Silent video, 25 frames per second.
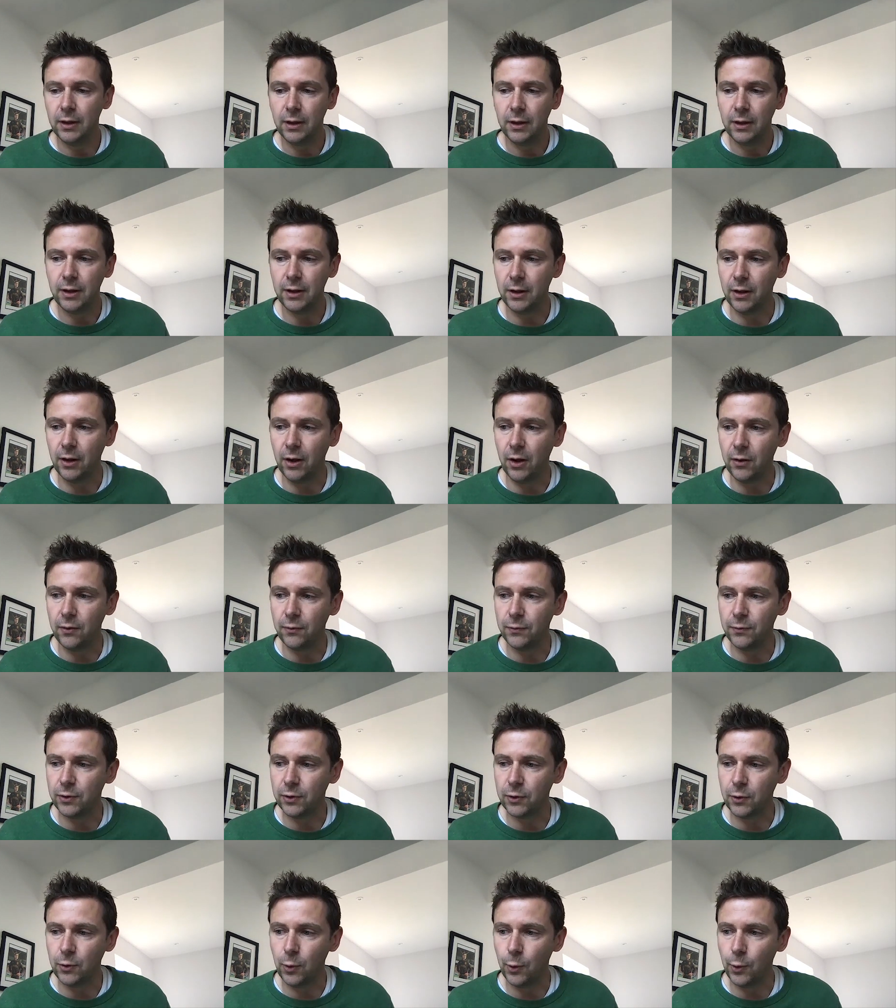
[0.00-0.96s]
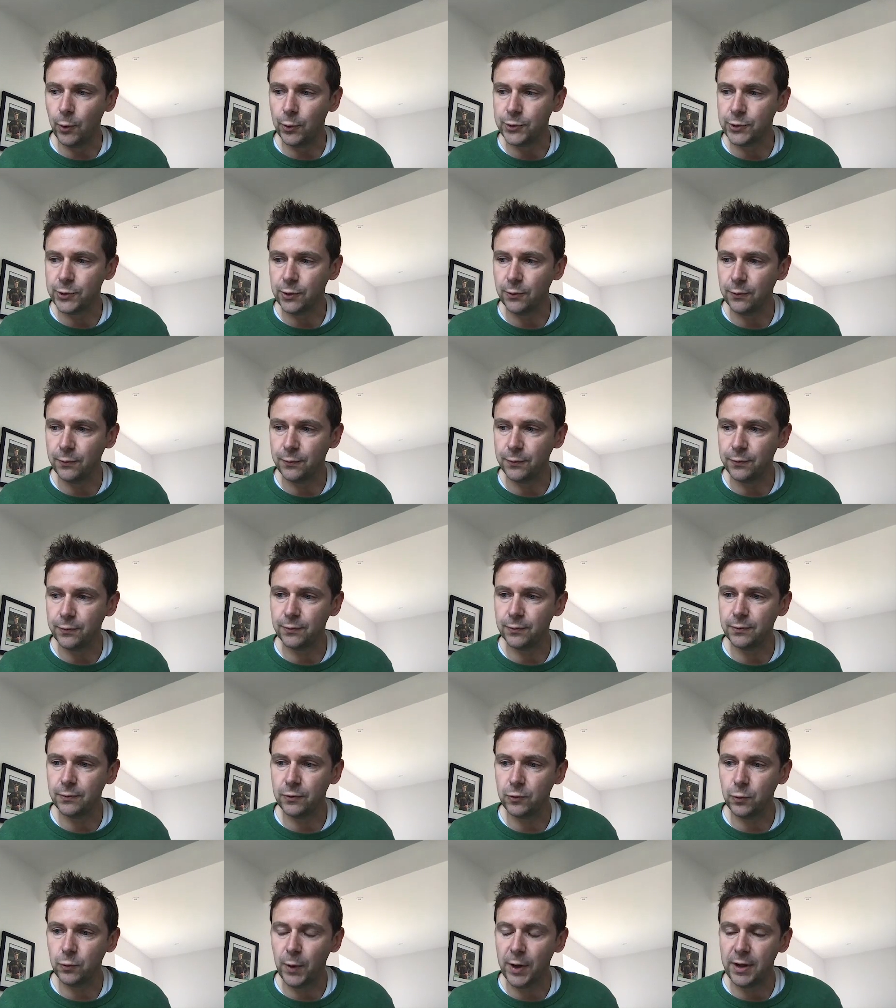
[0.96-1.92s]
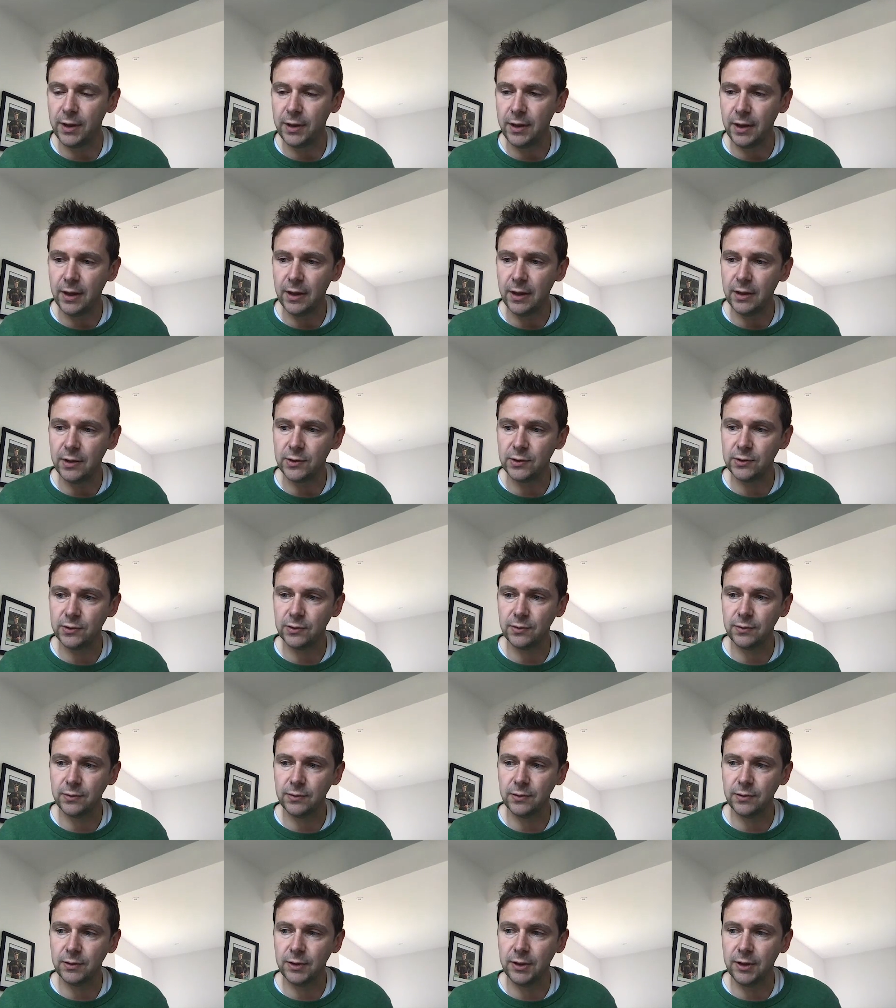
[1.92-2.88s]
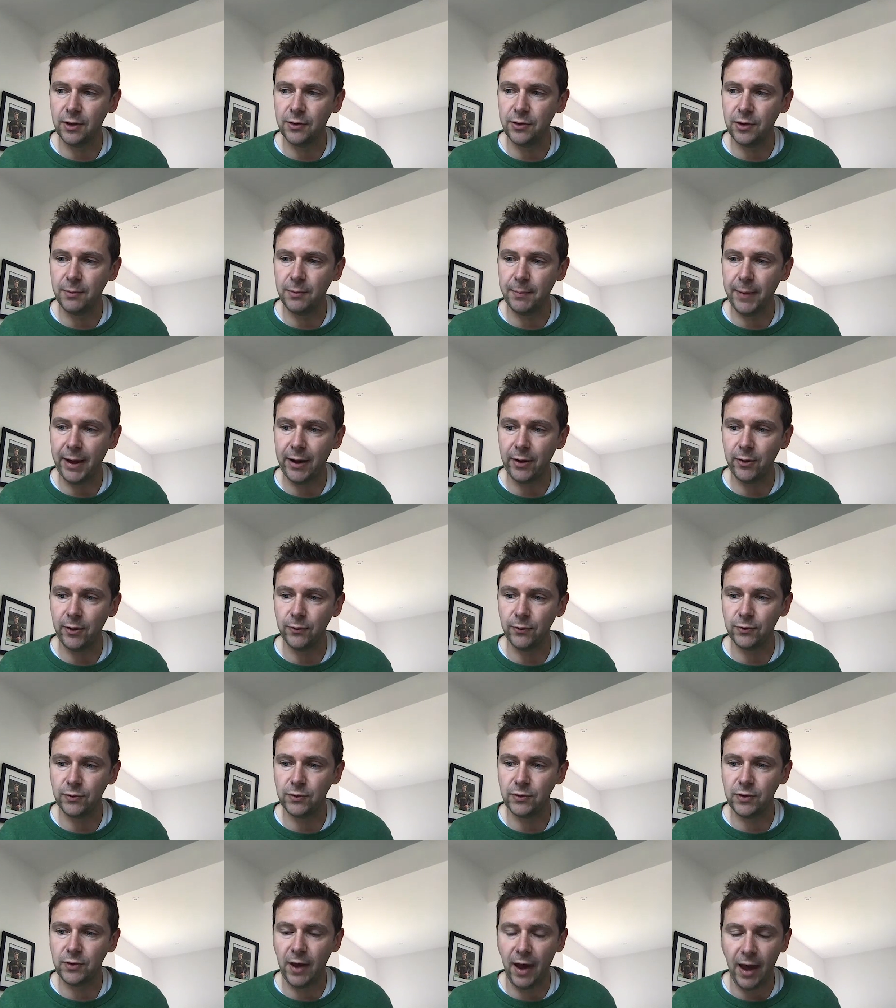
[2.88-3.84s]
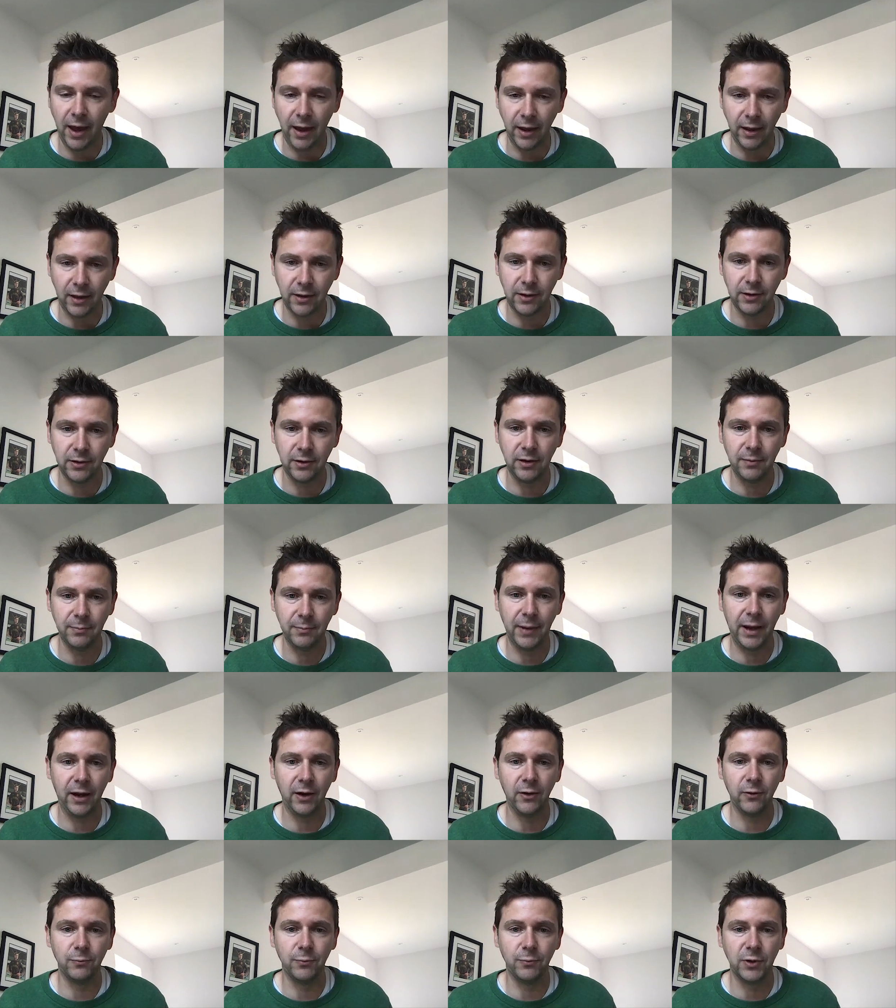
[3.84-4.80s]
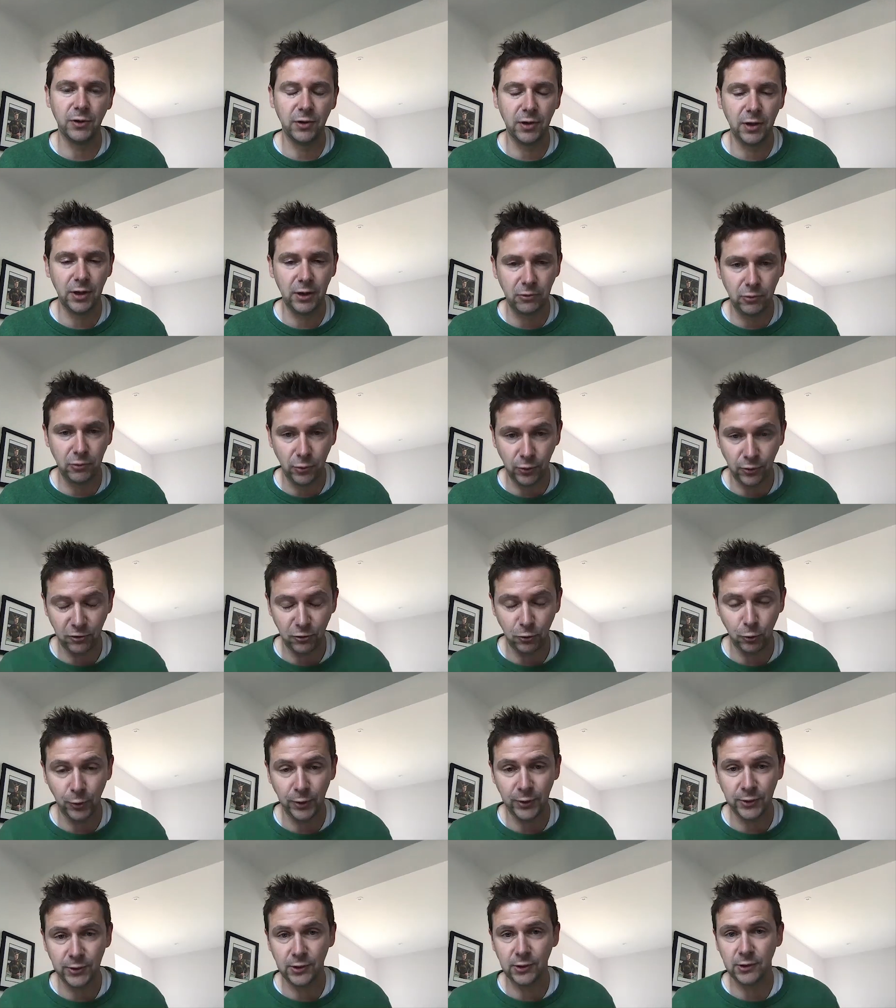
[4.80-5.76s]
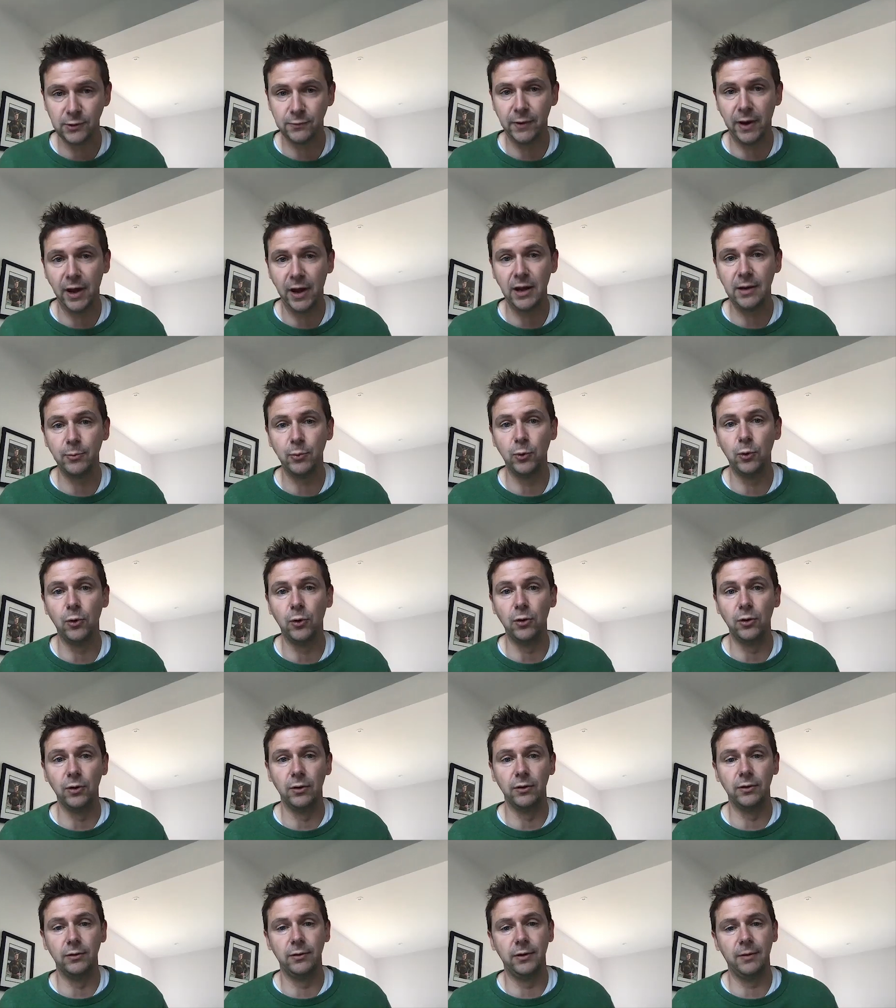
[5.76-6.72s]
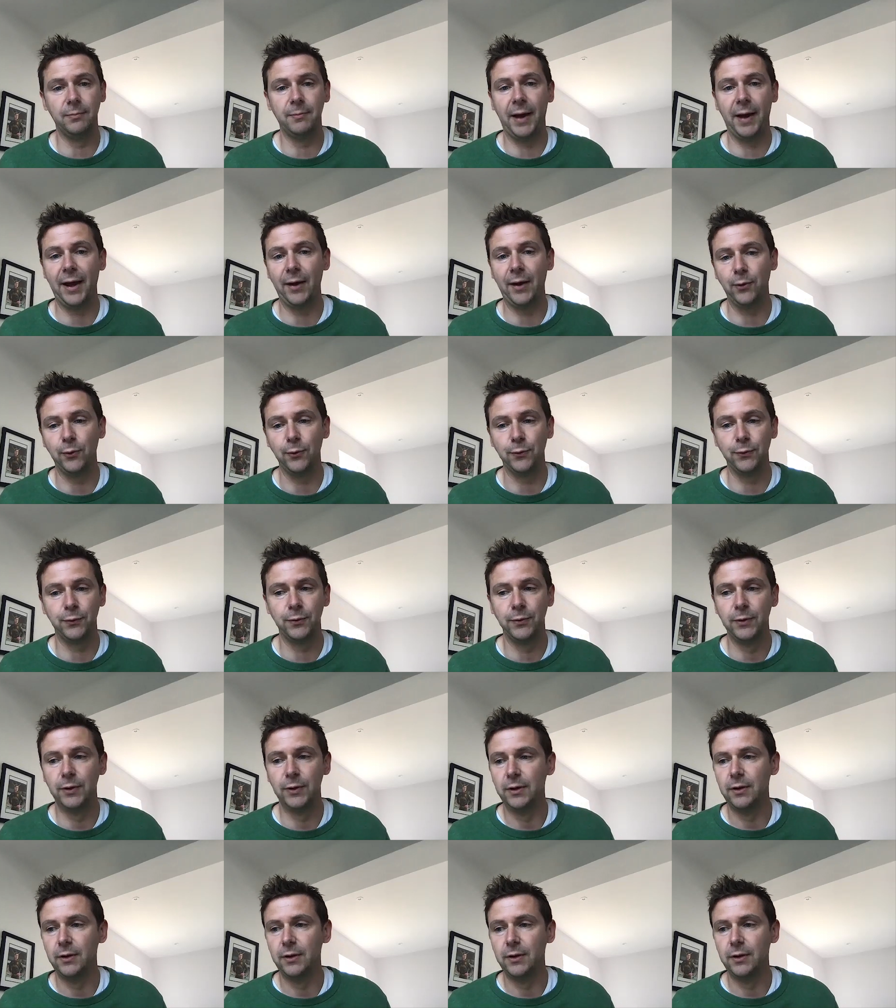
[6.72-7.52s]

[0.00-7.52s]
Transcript: over the course of 20 years, the amount of tech and the amount of materials choices available, the amount of,